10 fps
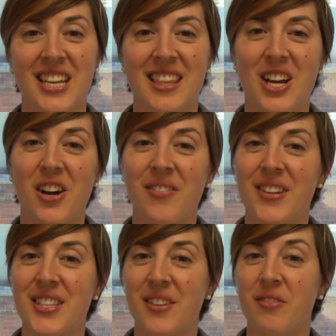in the
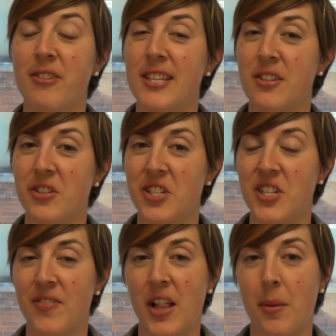Office of Research,
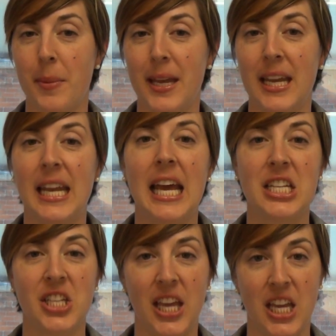Development, and
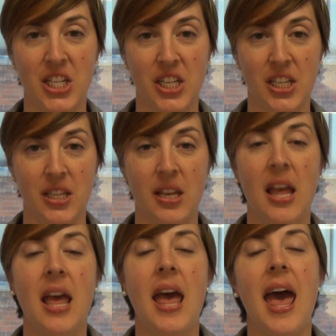Education,
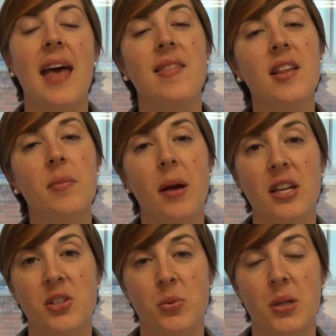and this
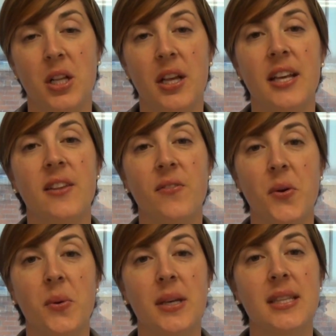module is
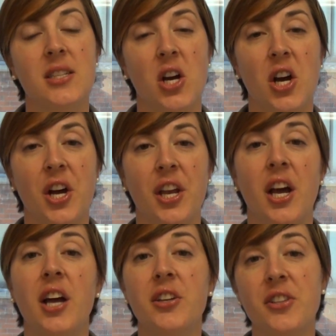focused on
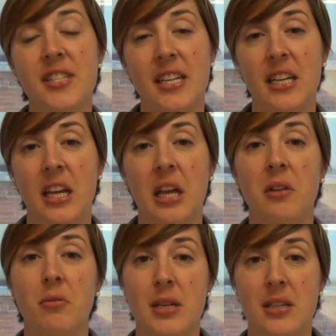understanding
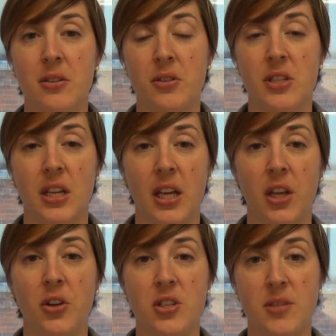and researching your